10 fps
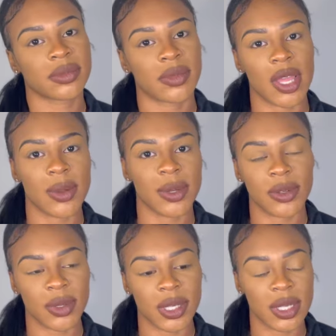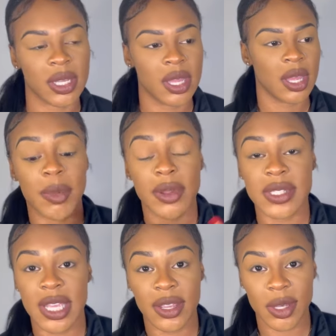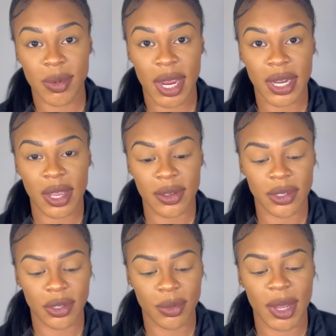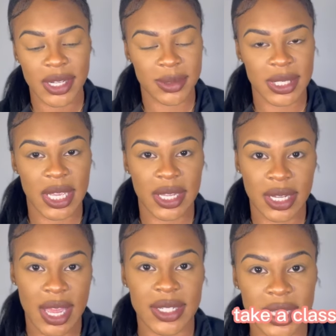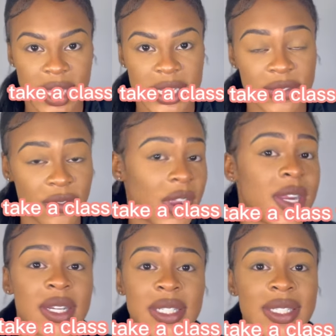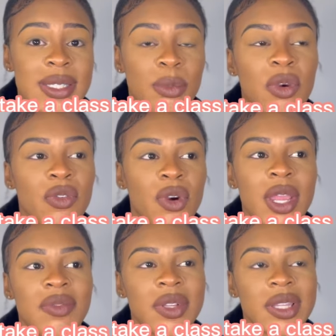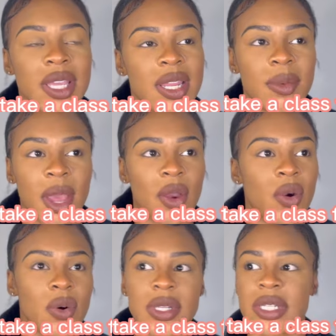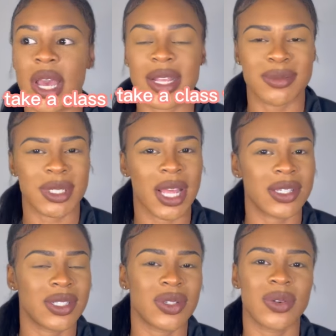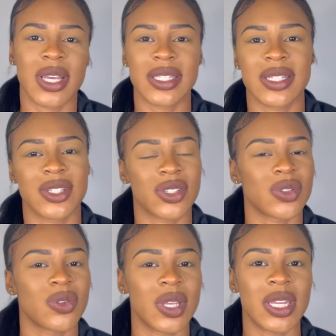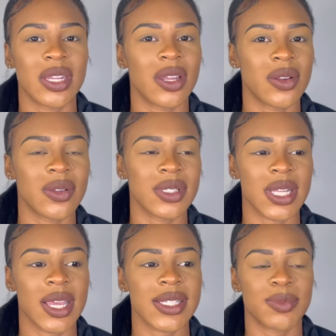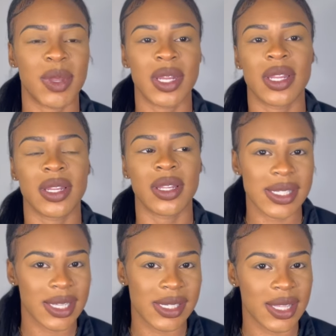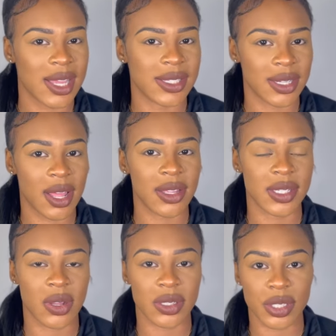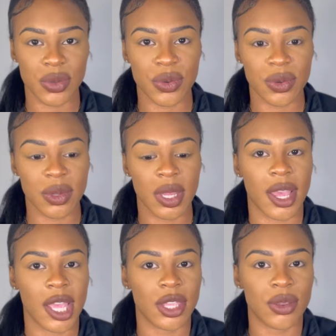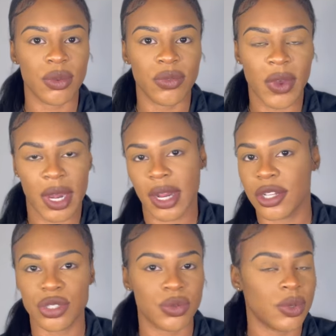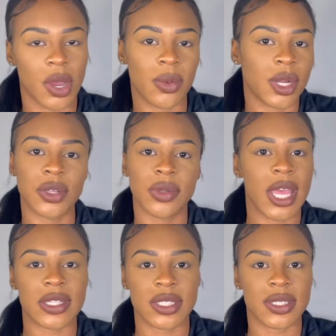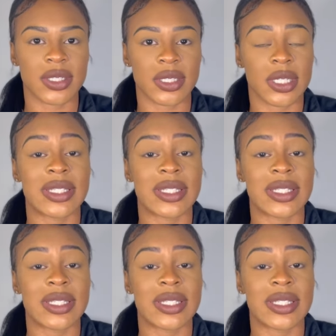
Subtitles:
How you want to do it? I'm gonna tell you right now, you might as well take a lash class first before even thinking about going to cosmetology school, esthetician school, any of those, like spending tens of thousands of dollars on school and you find out that you don't want to do lashes.